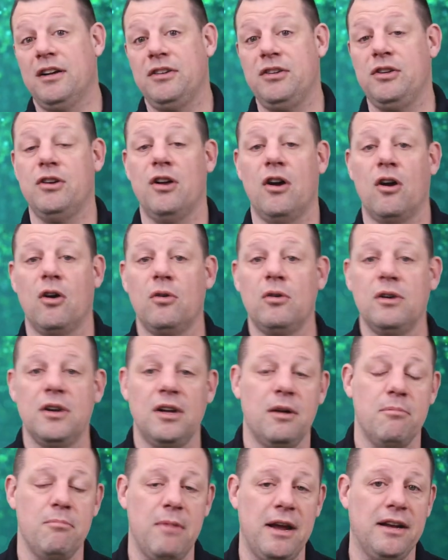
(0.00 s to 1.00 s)
you know,
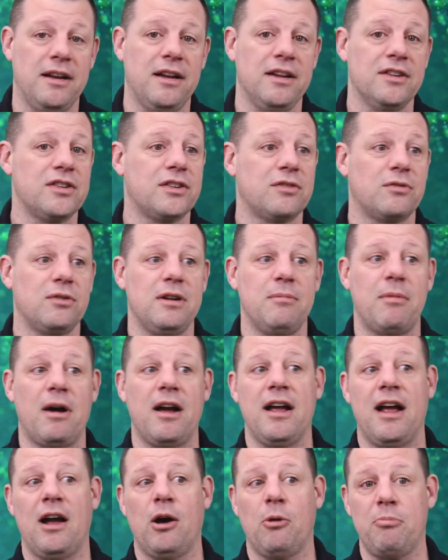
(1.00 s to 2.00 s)
made history
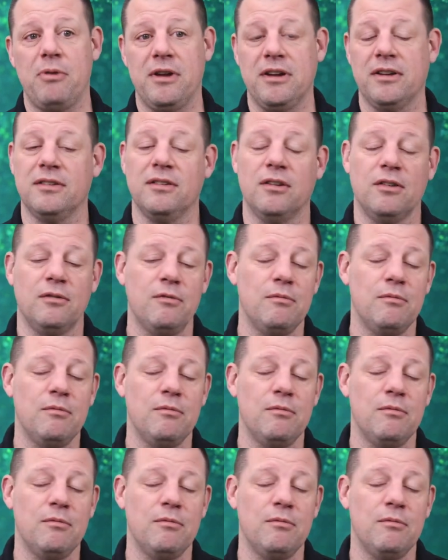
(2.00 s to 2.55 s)
by helping